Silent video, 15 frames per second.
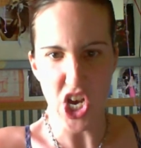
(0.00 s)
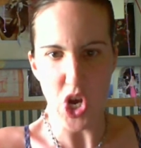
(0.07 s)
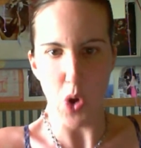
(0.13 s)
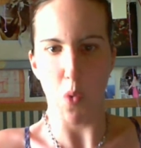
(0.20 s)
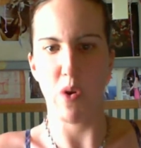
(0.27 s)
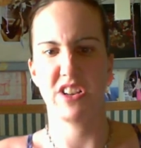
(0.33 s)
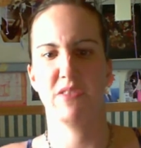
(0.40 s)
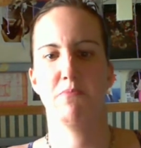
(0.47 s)

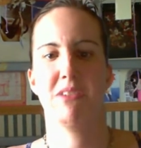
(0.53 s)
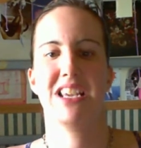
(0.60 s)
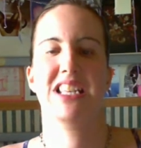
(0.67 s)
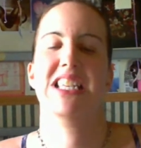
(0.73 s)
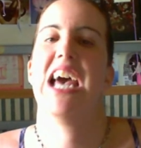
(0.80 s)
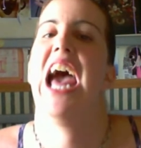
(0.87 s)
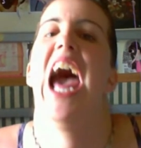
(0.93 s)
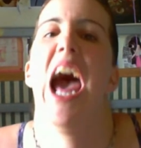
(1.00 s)
which means
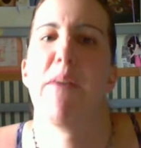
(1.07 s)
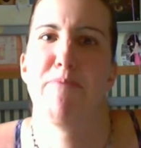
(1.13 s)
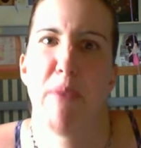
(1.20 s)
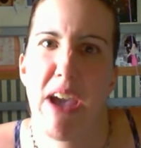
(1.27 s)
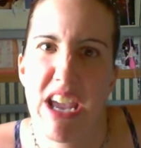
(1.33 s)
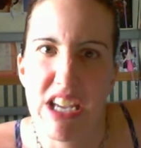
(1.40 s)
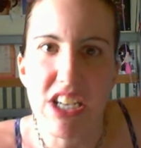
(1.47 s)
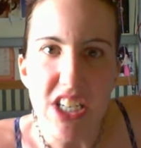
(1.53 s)

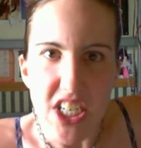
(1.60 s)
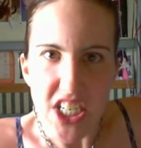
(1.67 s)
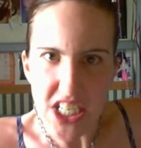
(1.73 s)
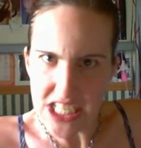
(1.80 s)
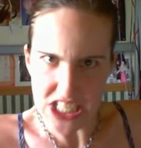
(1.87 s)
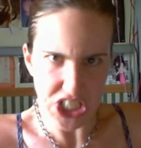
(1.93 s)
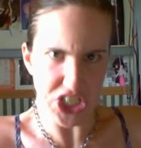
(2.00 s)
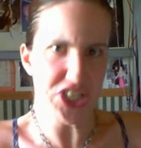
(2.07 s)
happy,
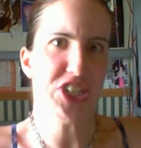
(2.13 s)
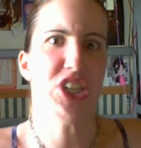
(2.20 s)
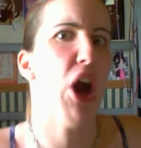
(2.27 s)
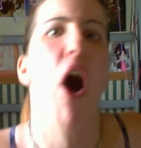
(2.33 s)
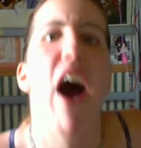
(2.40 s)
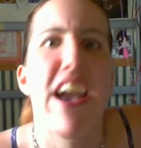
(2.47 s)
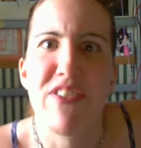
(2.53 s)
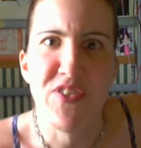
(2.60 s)

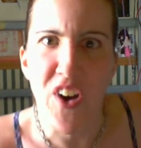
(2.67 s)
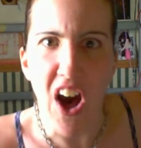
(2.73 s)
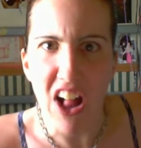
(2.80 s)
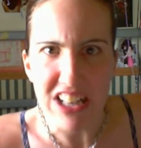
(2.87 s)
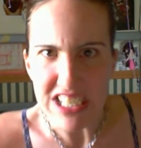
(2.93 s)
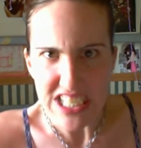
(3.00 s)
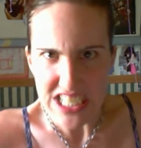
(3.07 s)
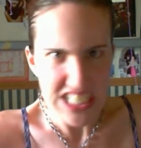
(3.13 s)
joyful,
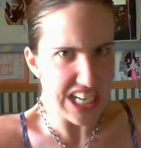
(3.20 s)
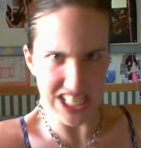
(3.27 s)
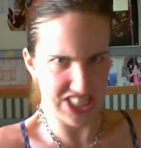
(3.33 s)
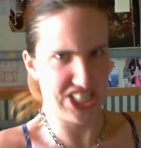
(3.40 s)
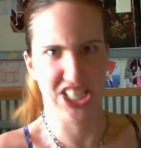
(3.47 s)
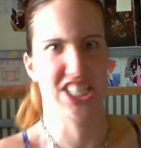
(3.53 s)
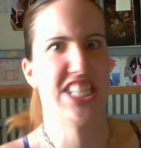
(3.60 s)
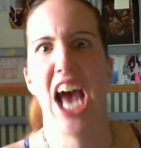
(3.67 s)

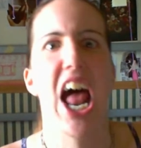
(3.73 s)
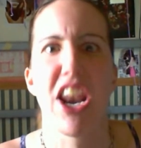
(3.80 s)
etc.